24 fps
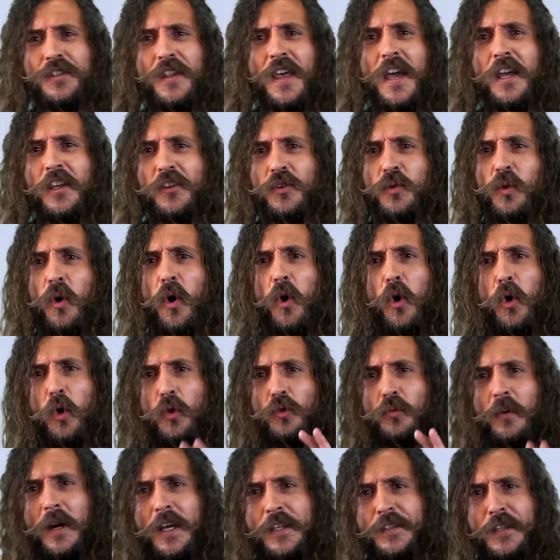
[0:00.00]
that you hold.
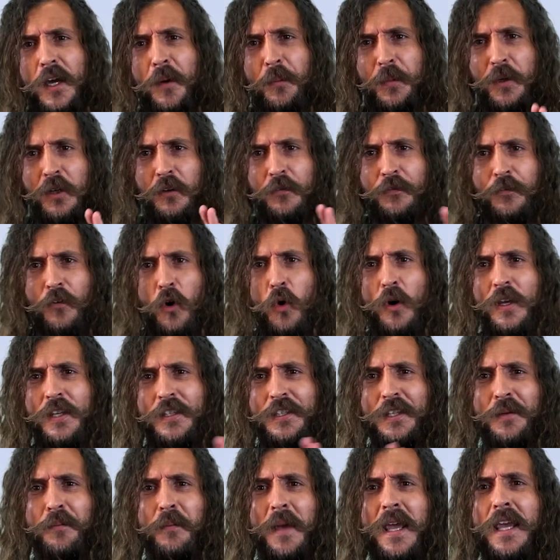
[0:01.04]
Raise up your voice
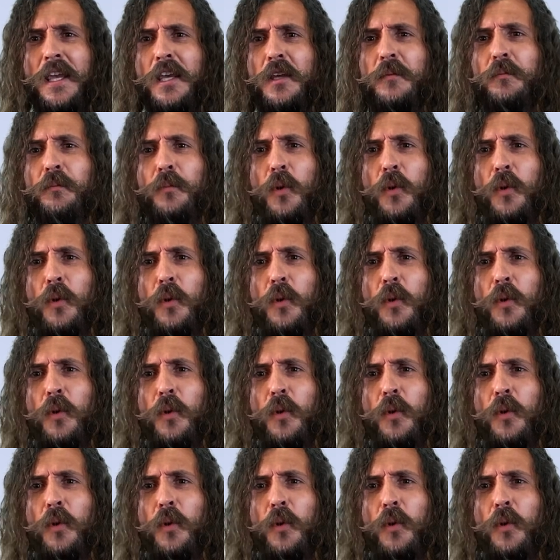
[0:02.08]
and make it